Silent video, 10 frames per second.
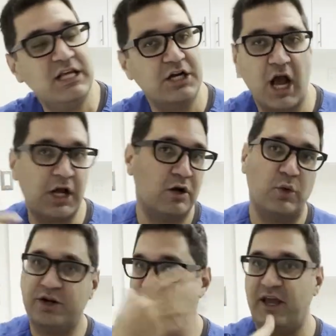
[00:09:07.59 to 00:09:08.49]
they're not gonna
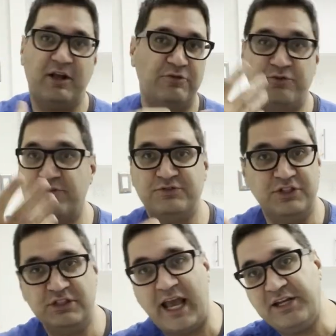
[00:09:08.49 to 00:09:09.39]
wanna take
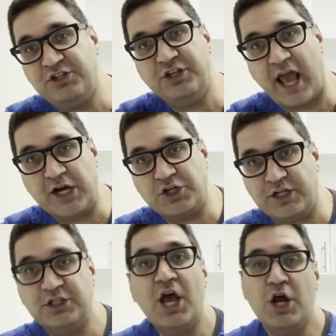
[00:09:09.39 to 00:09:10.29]
15, 18
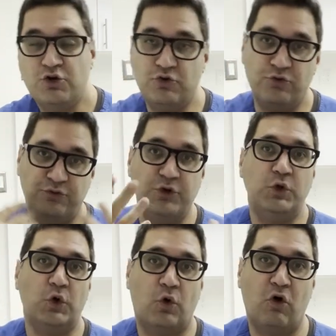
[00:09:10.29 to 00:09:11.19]
x-rays to view
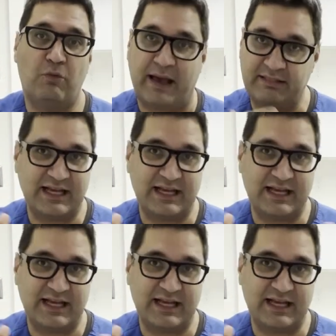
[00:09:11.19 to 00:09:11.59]
your whole mouth.